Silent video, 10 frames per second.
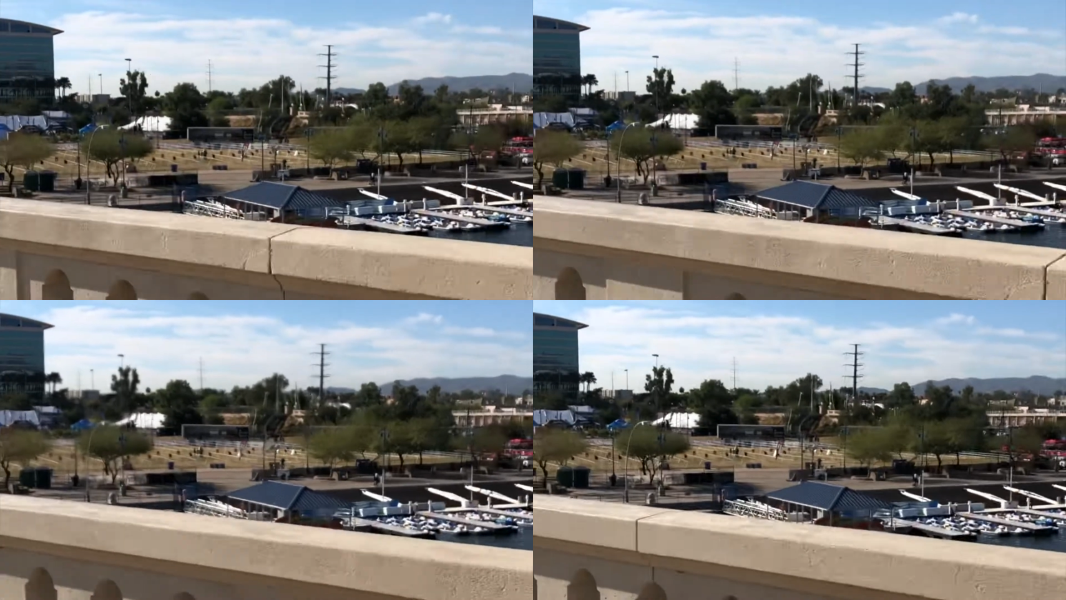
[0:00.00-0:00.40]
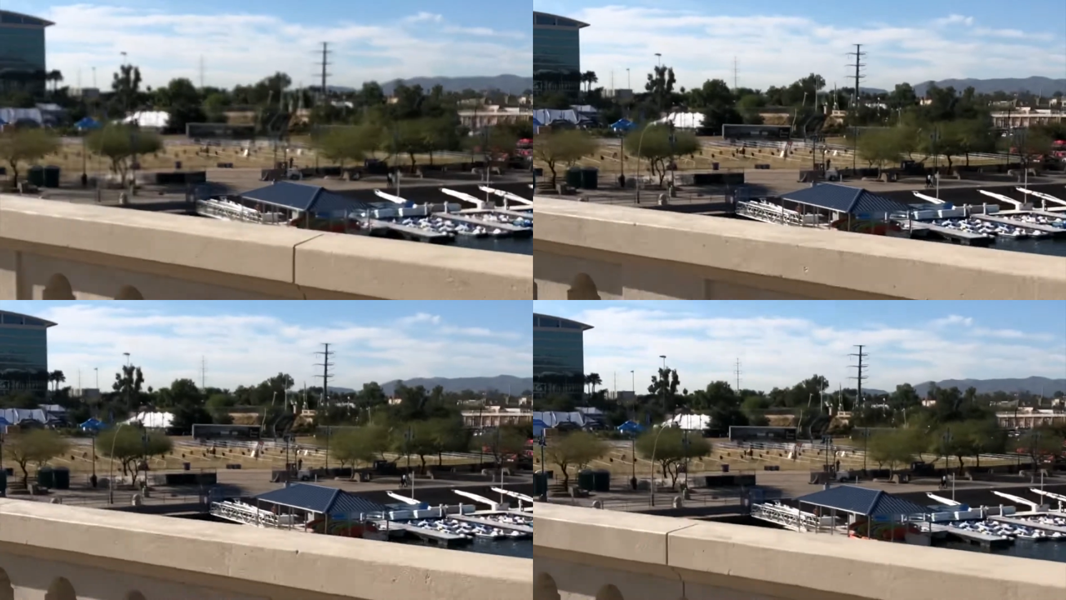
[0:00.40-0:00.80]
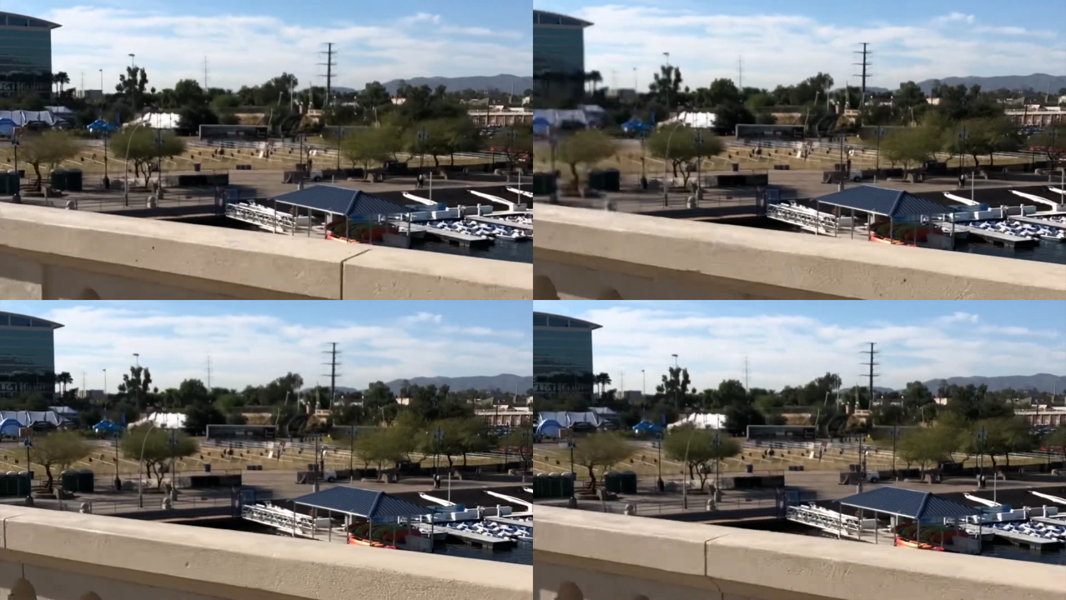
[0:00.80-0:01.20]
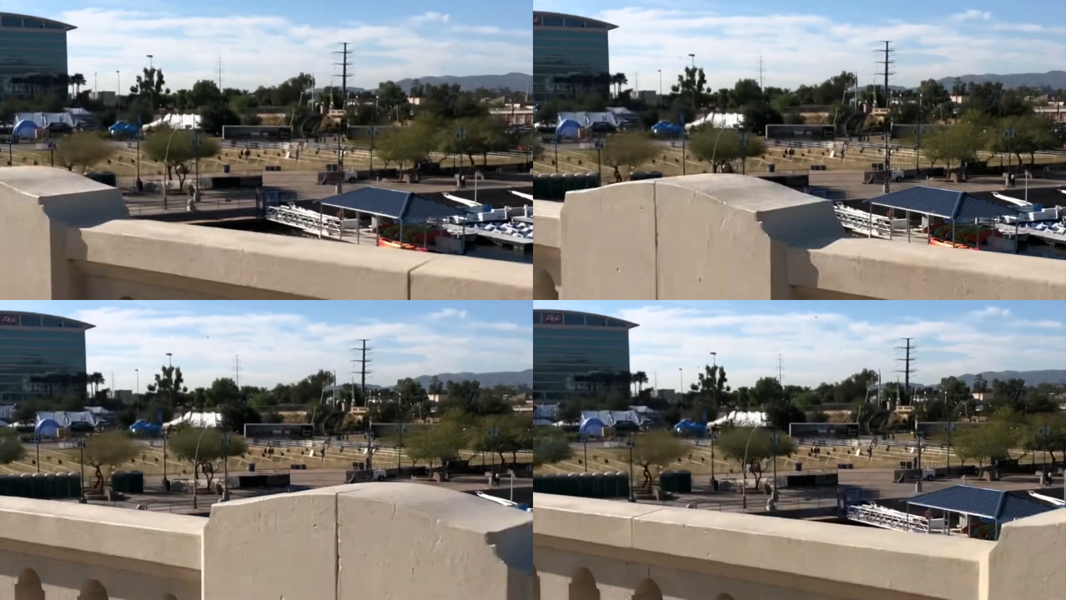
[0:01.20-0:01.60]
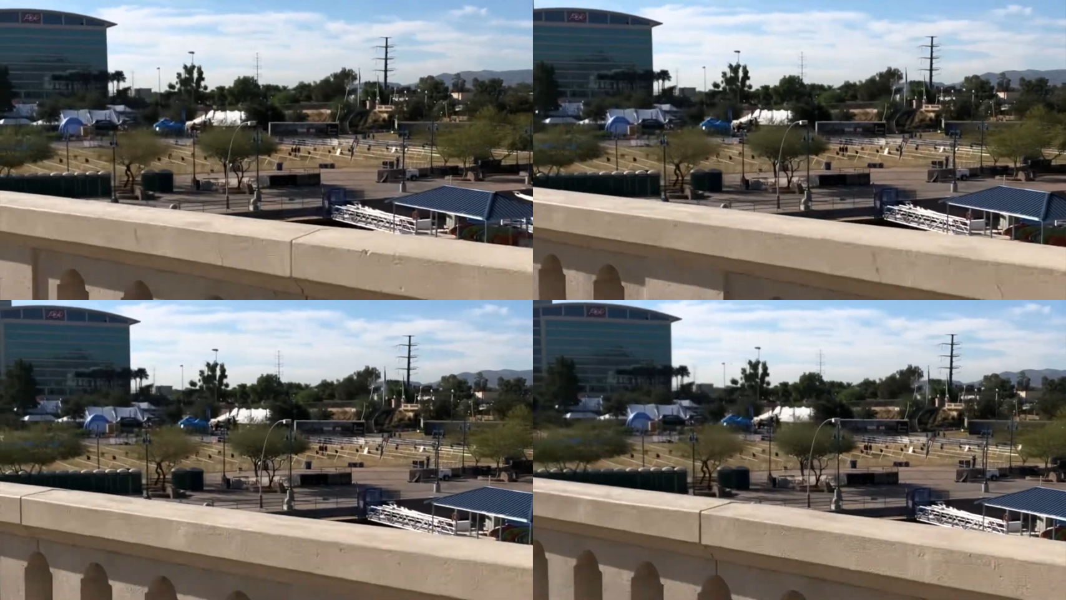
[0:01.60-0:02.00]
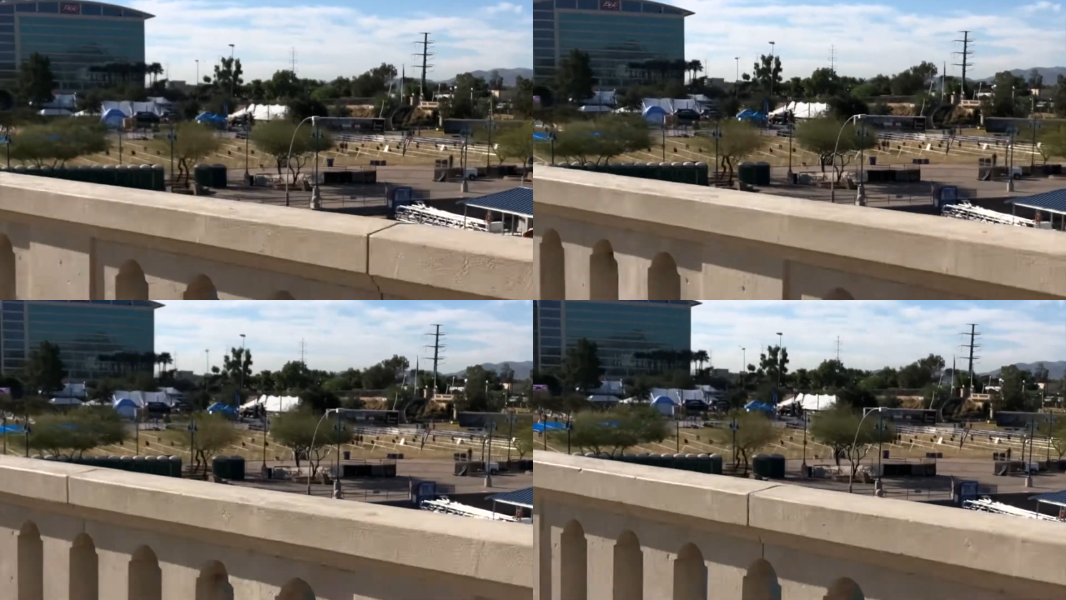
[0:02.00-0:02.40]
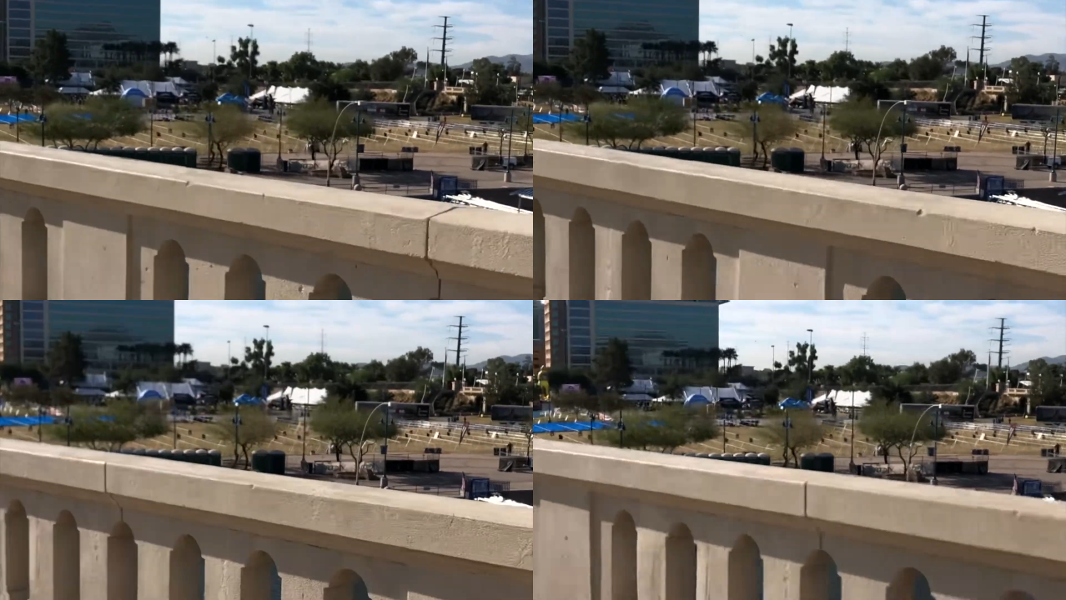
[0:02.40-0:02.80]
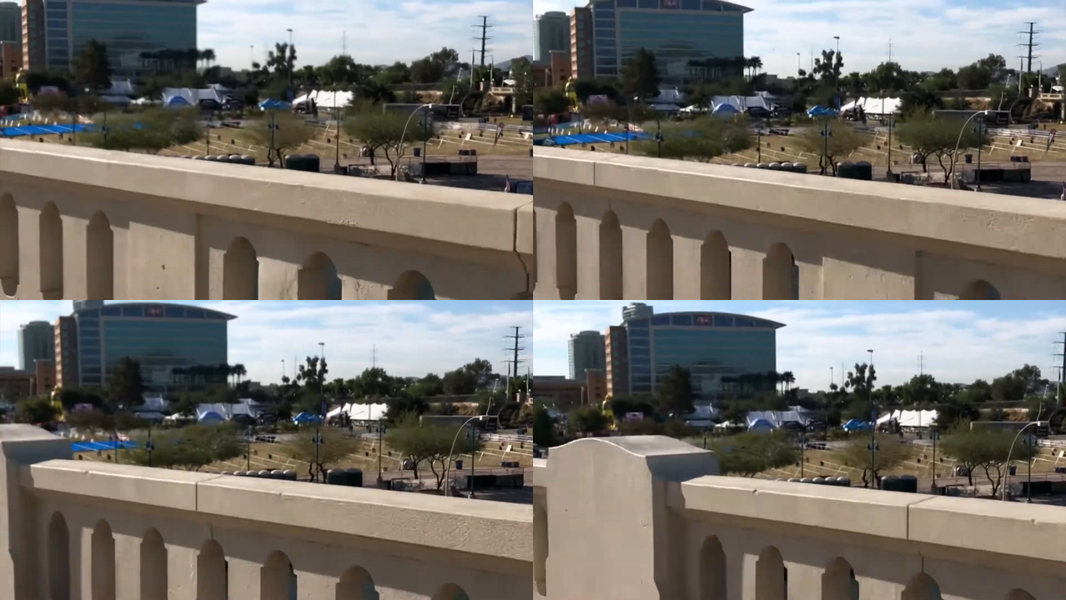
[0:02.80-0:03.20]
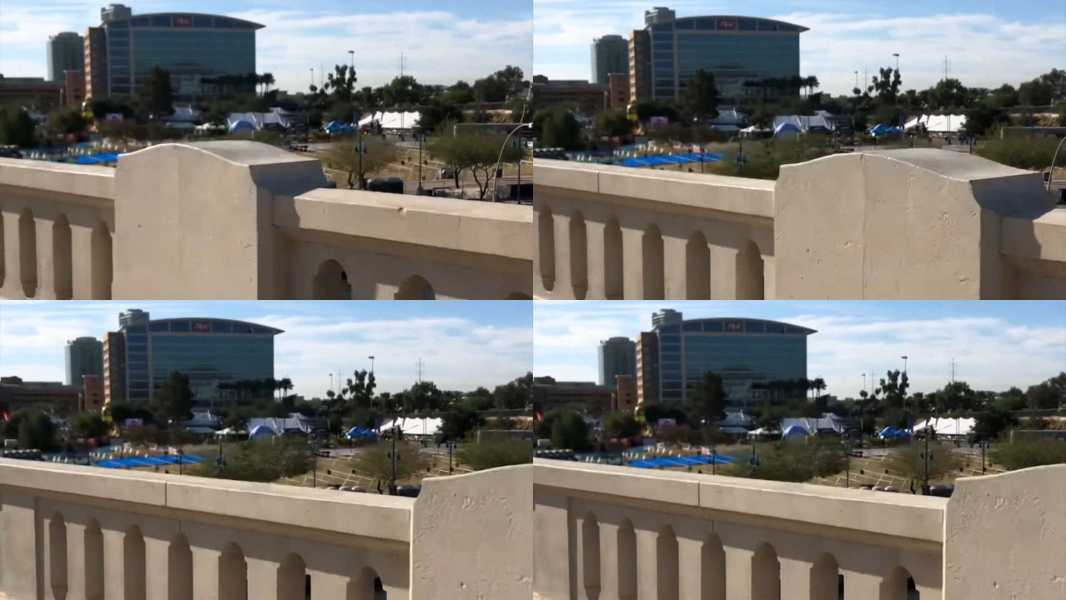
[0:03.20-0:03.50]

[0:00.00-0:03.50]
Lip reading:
No face is visible, so there are no lips to read.